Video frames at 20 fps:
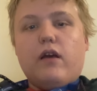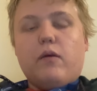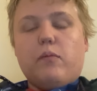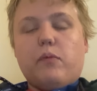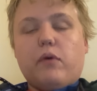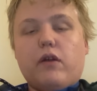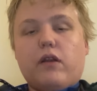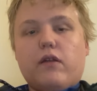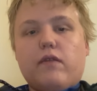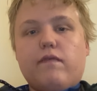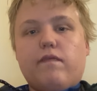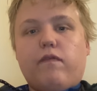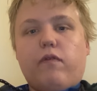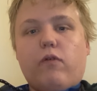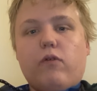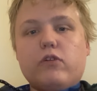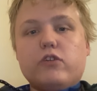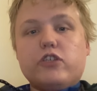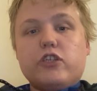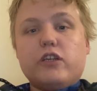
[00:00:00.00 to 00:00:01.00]
But
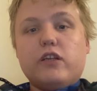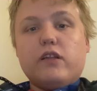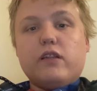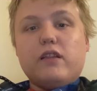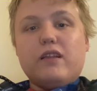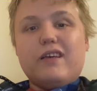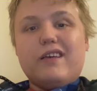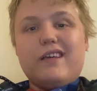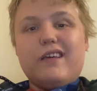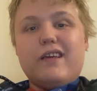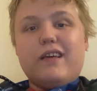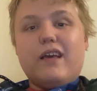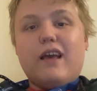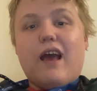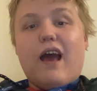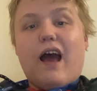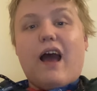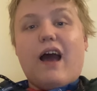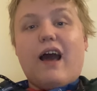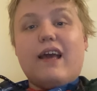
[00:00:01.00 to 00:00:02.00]
unfortunately,
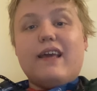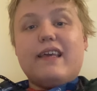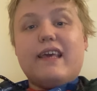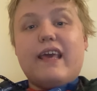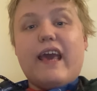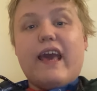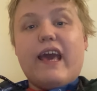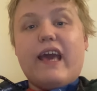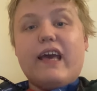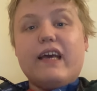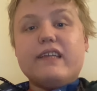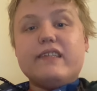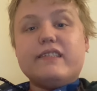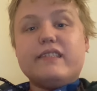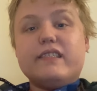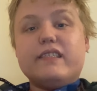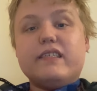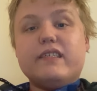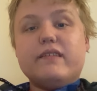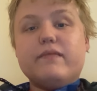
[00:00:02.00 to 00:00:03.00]
I
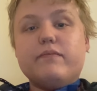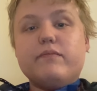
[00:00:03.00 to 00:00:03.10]
can't